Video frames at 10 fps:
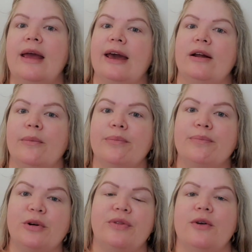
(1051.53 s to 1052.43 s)
and I'll
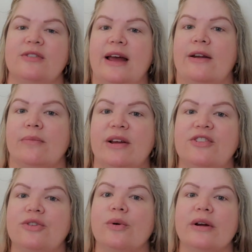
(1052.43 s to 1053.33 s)
put those down in my
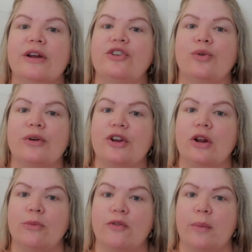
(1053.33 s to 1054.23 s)
storage or, you
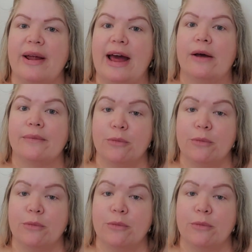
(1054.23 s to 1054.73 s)
know, move them on out,